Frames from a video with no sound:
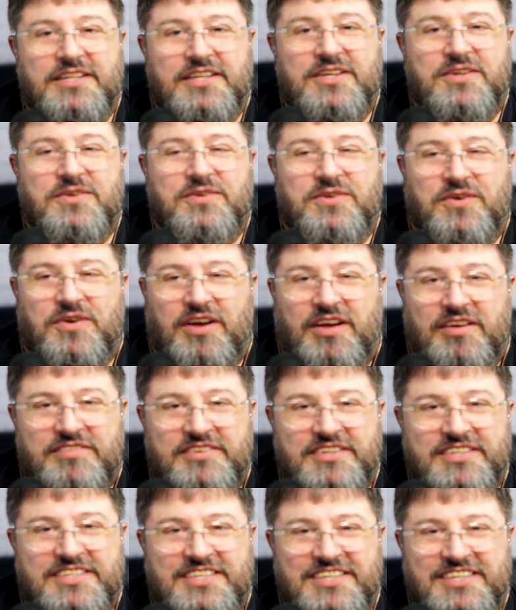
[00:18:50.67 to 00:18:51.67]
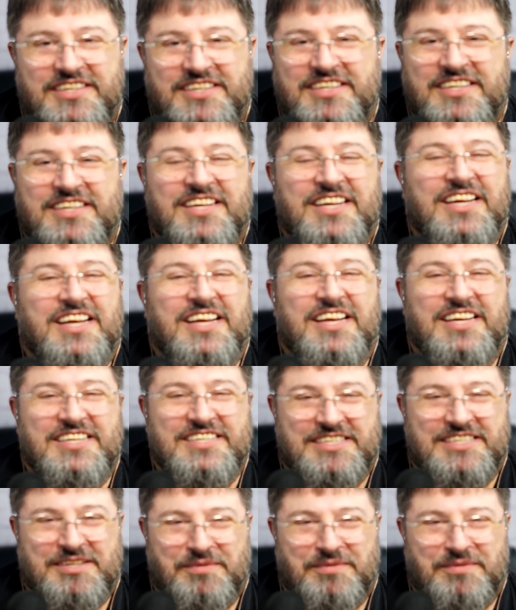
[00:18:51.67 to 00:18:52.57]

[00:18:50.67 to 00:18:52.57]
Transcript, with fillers: that you know everything is the